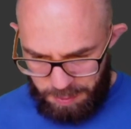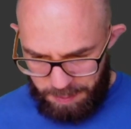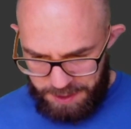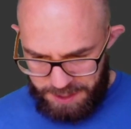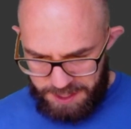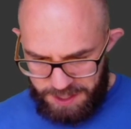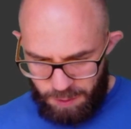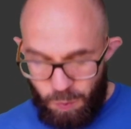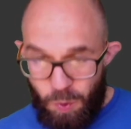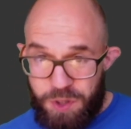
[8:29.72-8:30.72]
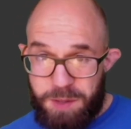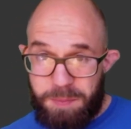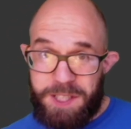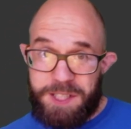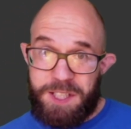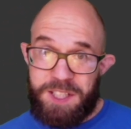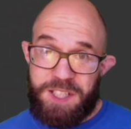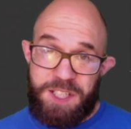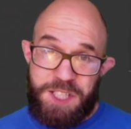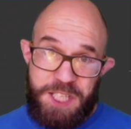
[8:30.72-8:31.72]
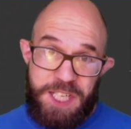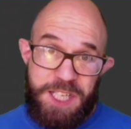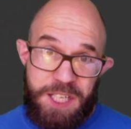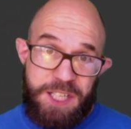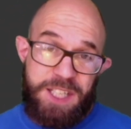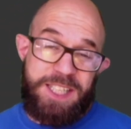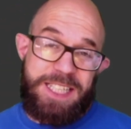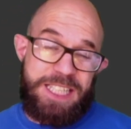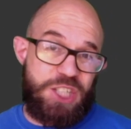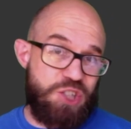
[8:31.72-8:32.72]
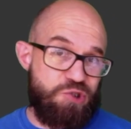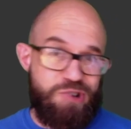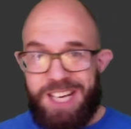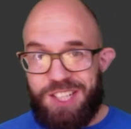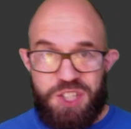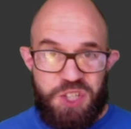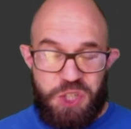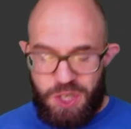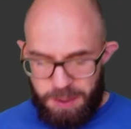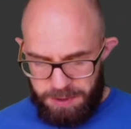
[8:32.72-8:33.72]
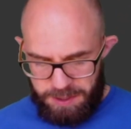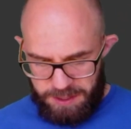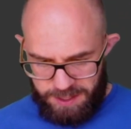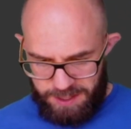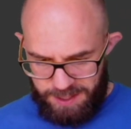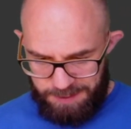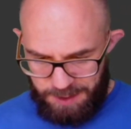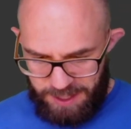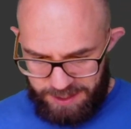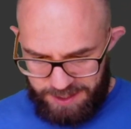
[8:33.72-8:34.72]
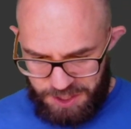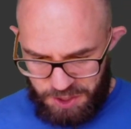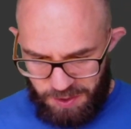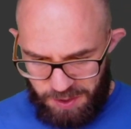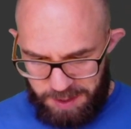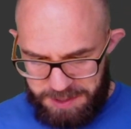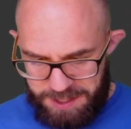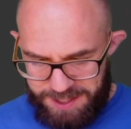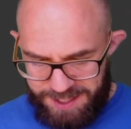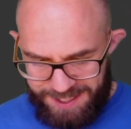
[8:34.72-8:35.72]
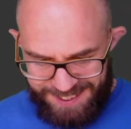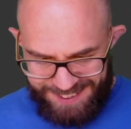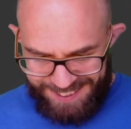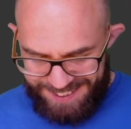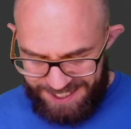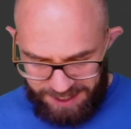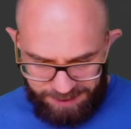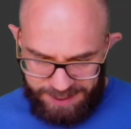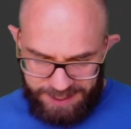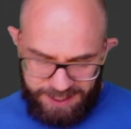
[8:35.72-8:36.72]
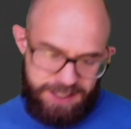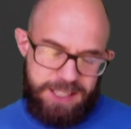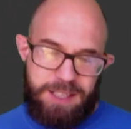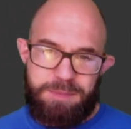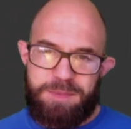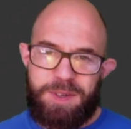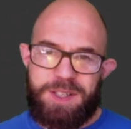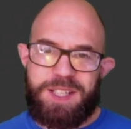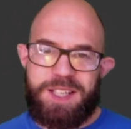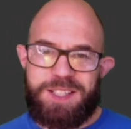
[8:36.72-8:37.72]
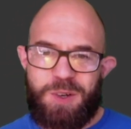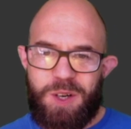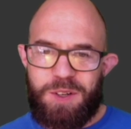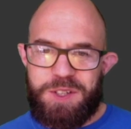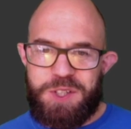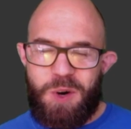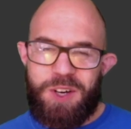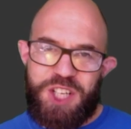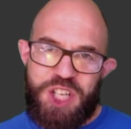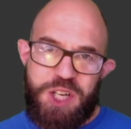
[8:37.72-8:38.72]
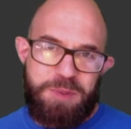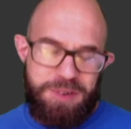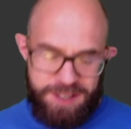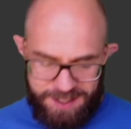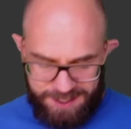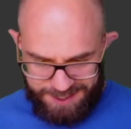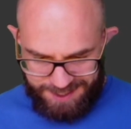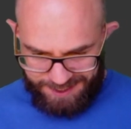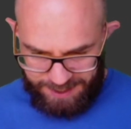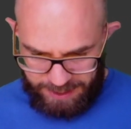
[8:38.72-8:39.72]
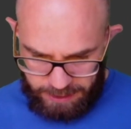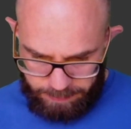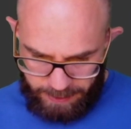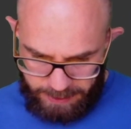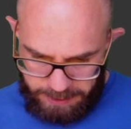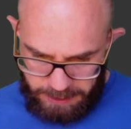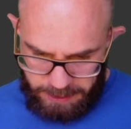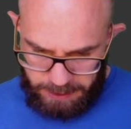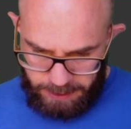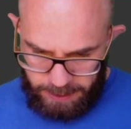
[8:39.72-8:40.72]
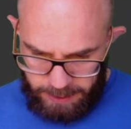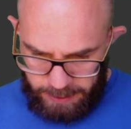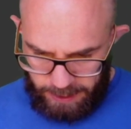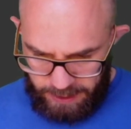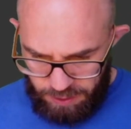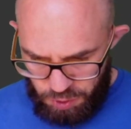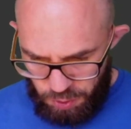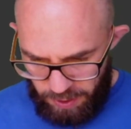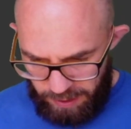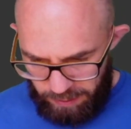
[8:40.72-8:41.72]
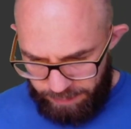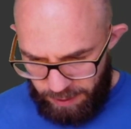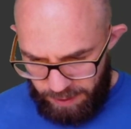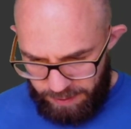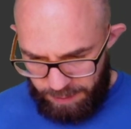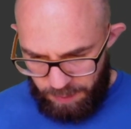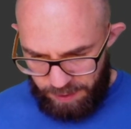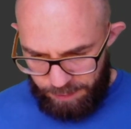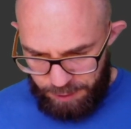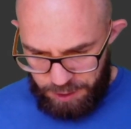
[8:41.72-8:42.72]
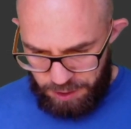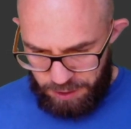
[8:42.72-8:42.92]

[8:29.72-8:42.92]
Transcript: beast. This is a water beast, a sea dragon serpent we get described. And it's so lovely, and in some ways there's quite a lot of dark humour in this passage. Can you draw out Leviathan with a fish